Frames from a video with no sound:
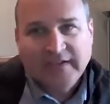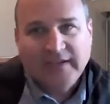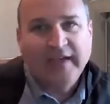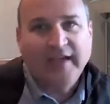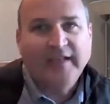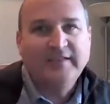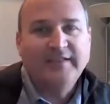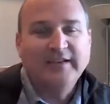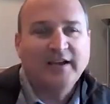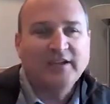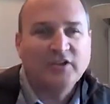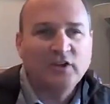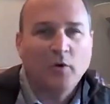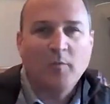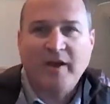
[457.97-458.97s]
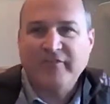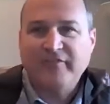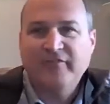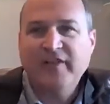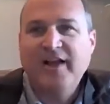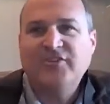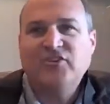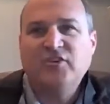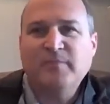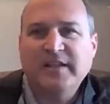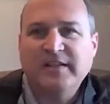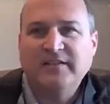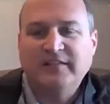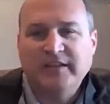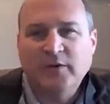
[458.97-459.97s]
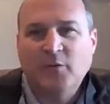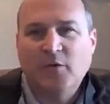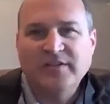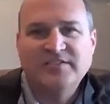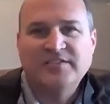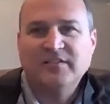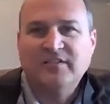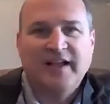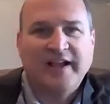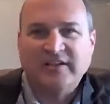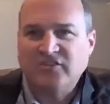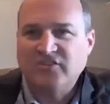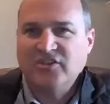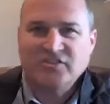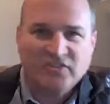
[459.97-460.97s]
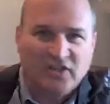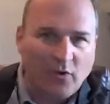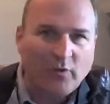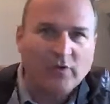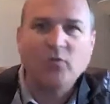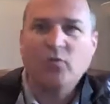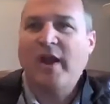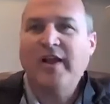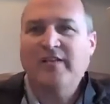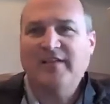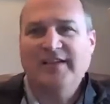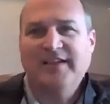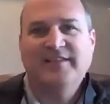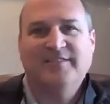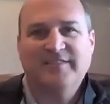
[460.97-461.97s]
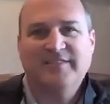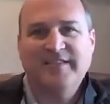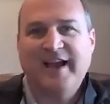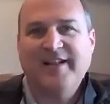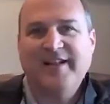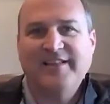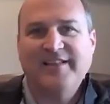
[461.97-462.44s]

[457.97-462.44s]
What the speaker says: And, my flesh immediately wants to just go and rail against that.